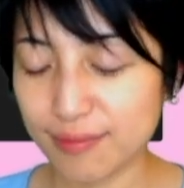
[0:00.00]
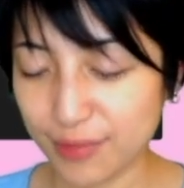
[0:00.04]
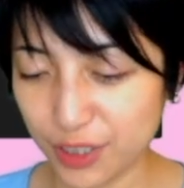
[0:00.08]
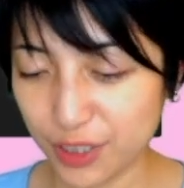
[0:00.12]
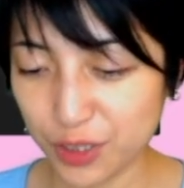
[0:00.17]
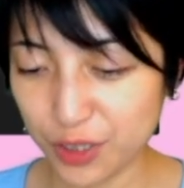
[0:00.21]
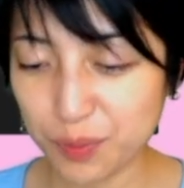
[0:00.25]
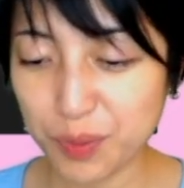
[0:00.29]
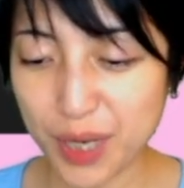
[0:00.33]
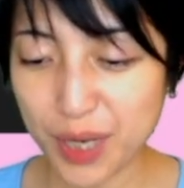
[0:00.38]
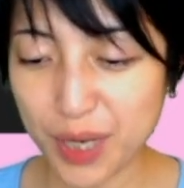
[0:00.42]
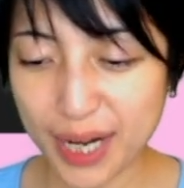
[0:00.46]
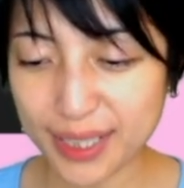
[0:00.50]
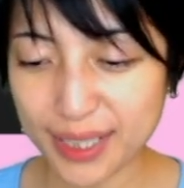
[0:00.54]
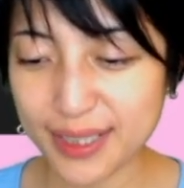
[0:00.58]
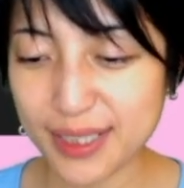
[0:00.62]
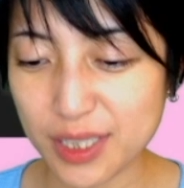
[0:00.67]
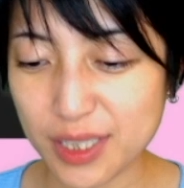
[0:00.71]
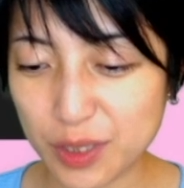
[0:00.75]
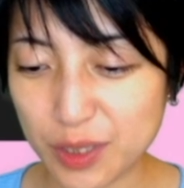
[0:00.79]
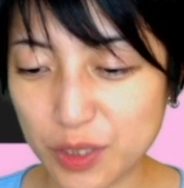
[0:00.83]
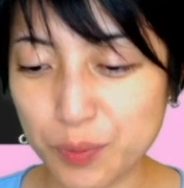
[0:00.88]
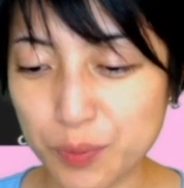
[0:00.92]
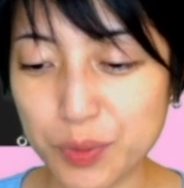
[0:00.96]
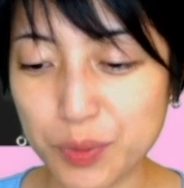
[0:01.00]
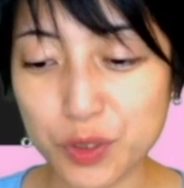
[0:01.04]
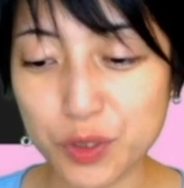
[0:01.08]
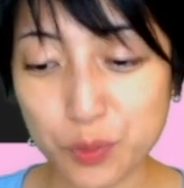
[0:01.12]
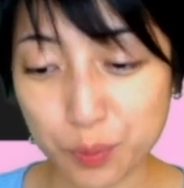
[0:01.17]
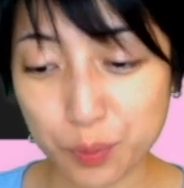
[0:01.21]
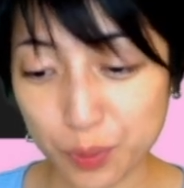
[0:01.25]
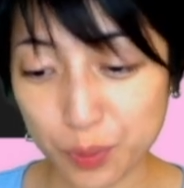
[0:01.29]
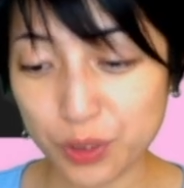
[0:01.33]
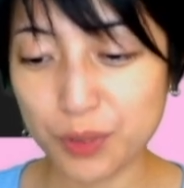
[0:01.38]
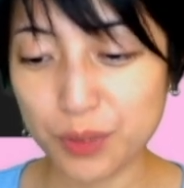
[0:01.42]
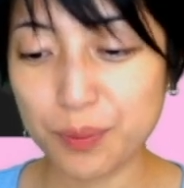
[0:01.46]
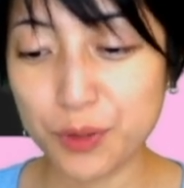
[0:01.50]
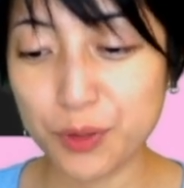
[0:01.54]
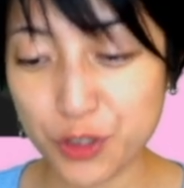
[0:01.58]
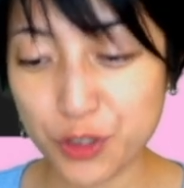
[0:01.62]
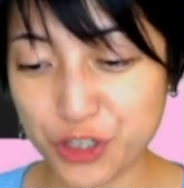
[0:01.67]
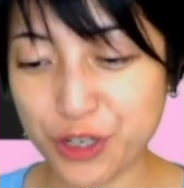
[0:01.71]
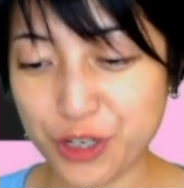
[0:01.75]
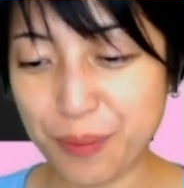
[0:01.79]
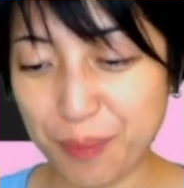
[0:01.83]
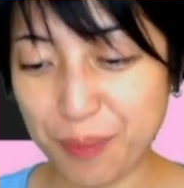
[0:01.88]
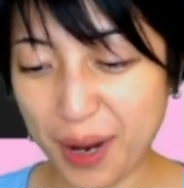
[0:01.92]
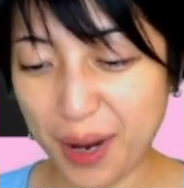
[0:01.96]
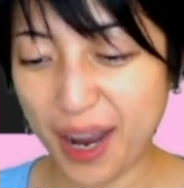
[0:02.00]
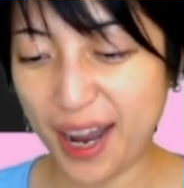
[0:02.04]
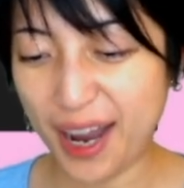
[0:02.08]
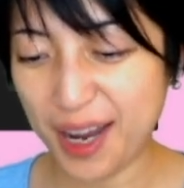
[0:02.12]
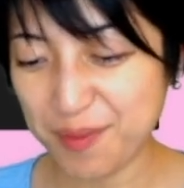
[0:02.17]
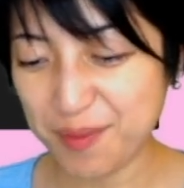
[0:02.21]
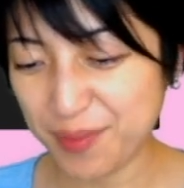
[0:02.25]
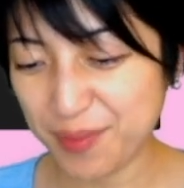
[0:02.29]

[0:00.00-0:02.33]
good practice to put, put push and pop